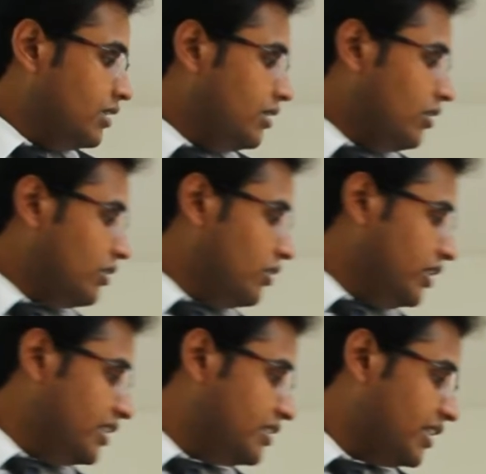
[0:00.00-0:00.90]
the
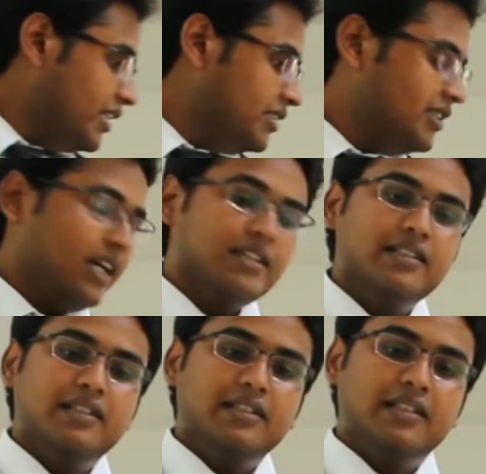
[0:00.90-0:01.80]
ongoing trends, and
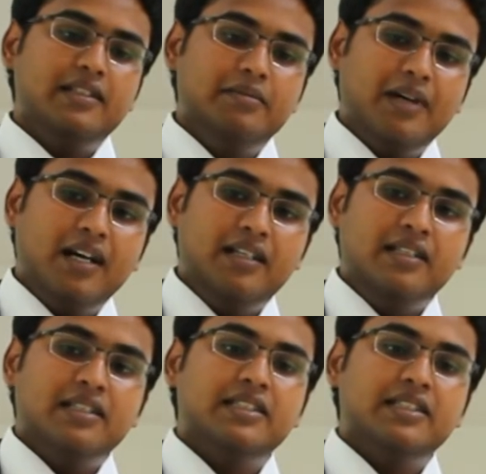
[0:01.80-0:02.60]
the demand